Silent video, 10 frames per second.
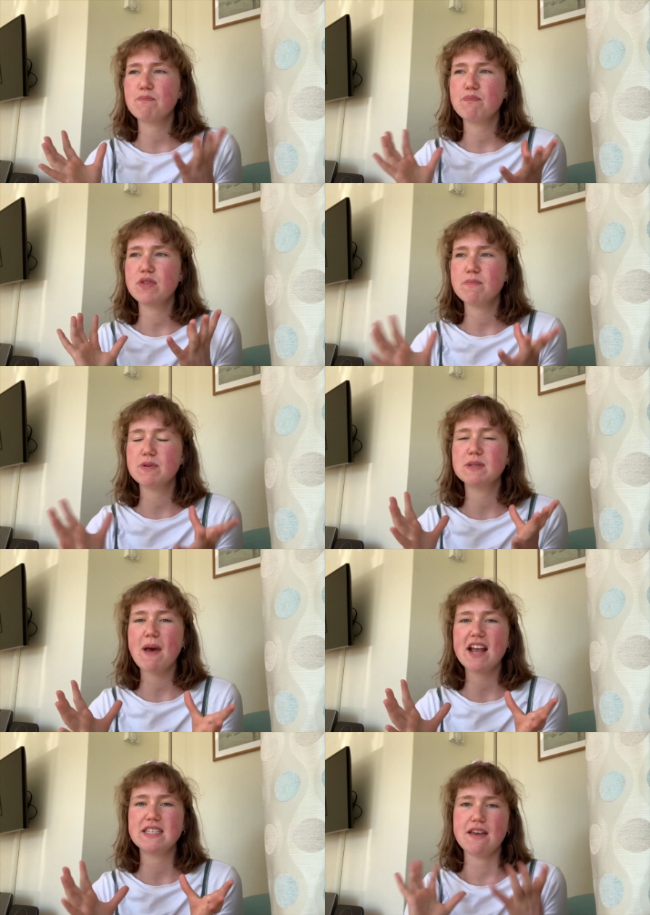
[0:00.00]
the
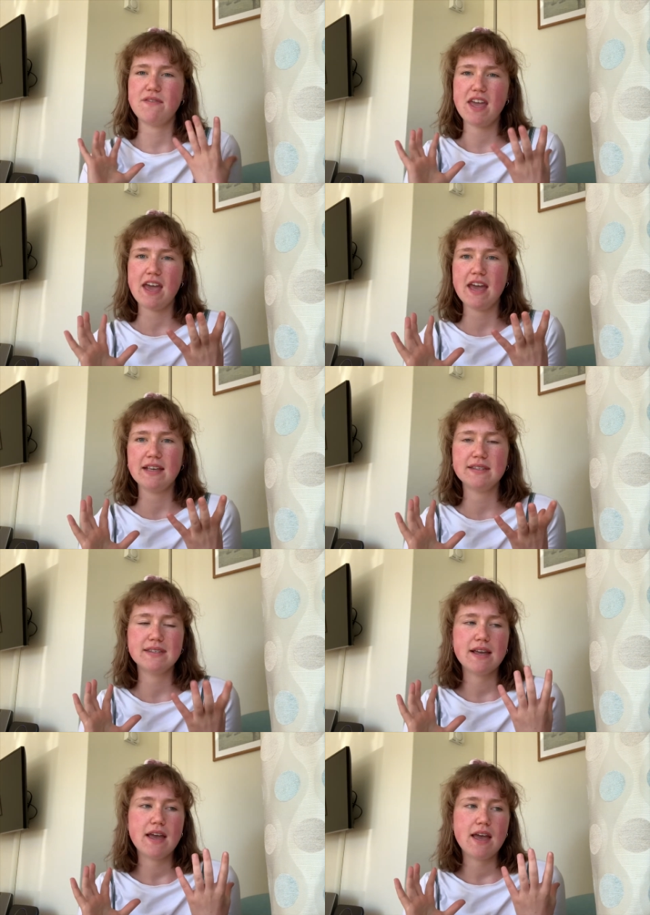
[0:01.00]
perspective is,
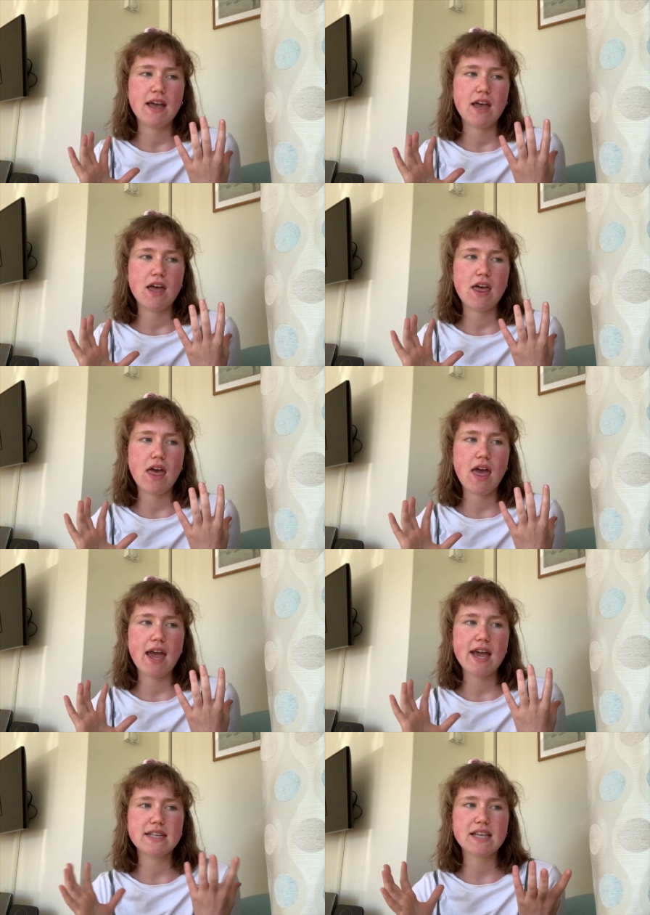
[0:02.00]

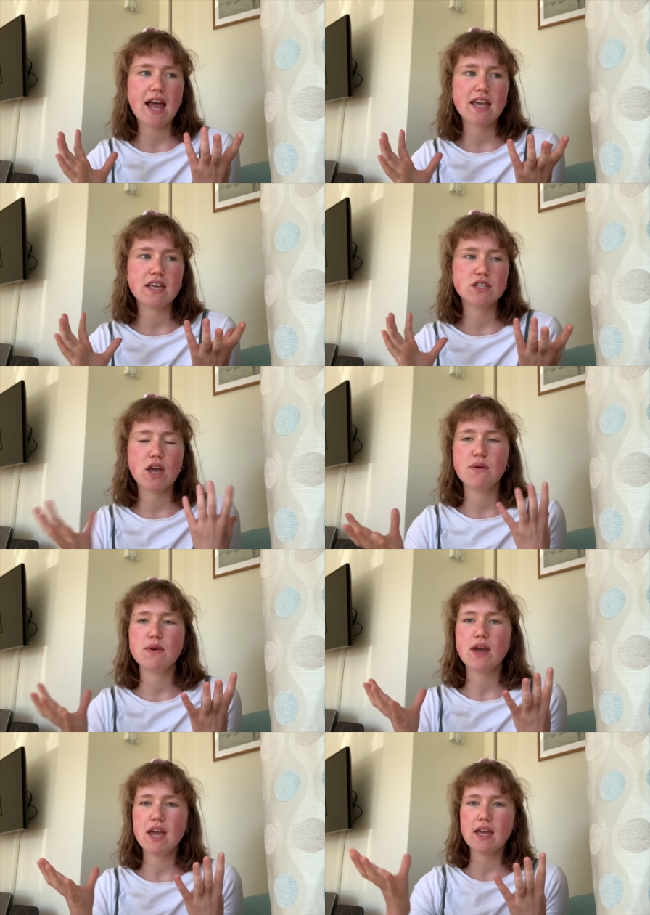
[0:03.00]
it's like, so
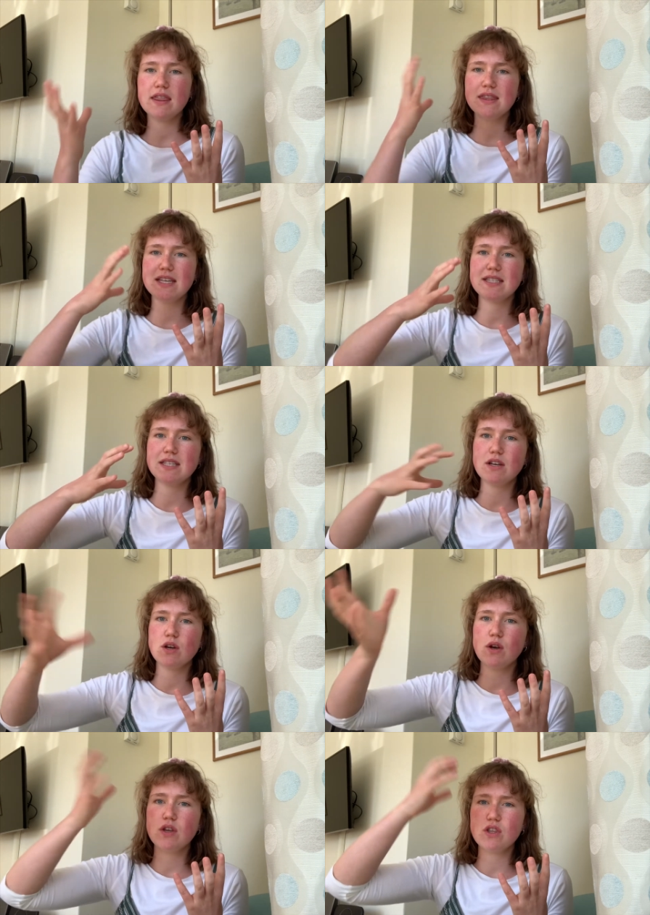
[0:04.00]
this,
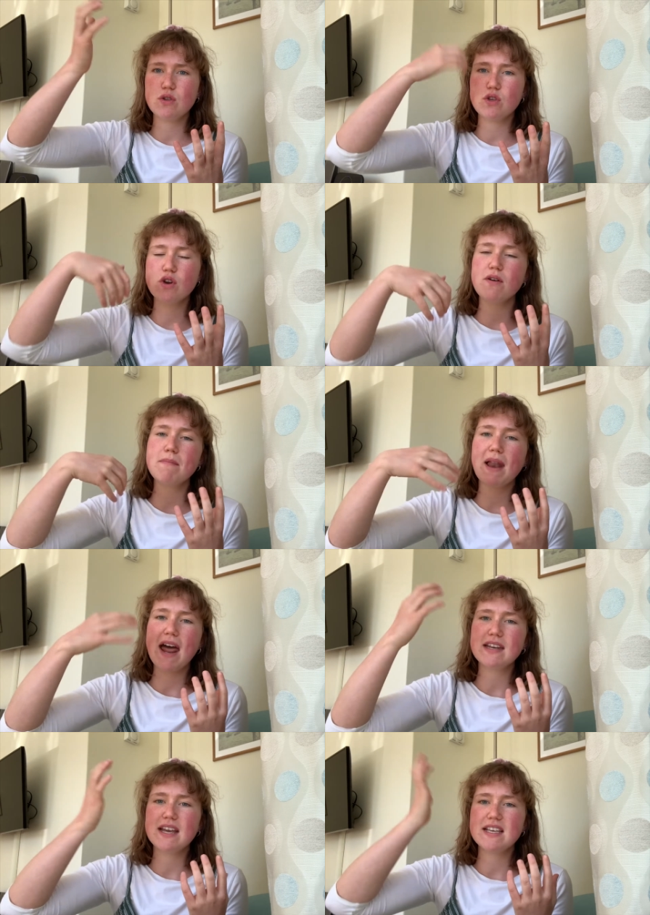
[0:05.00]

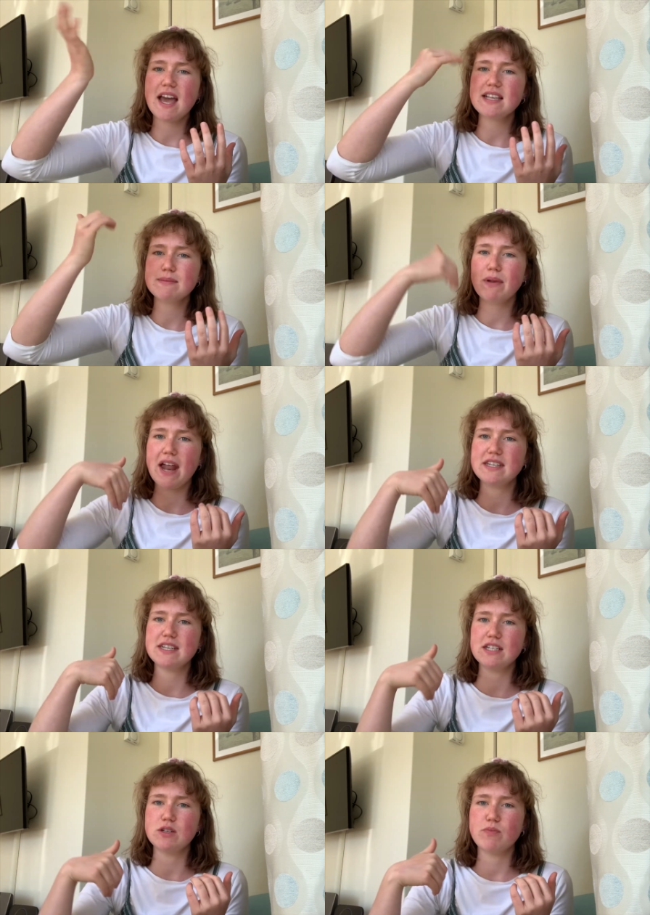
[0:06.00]
it gets implanted
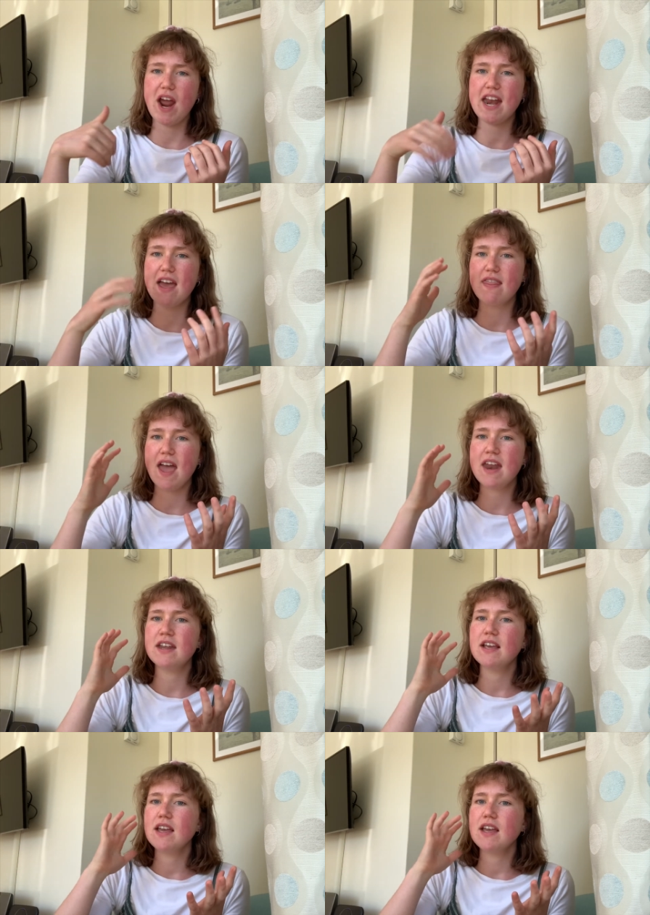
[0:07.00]
into your brain, and then